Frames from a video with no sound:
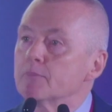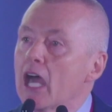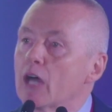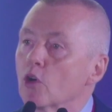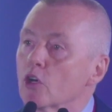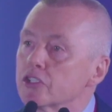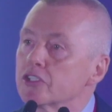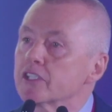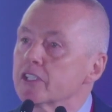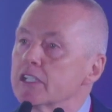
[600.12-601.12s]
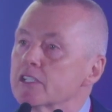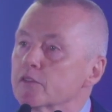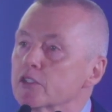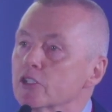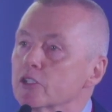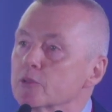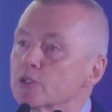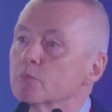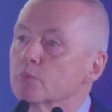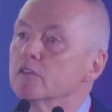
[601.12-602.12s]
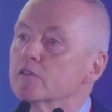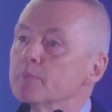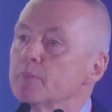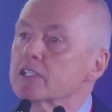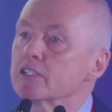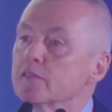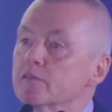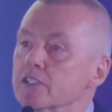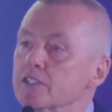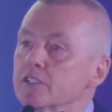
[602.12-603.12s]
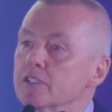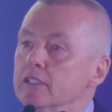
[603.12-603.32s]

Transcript: how urgent it is for Europe to improve competitiveness.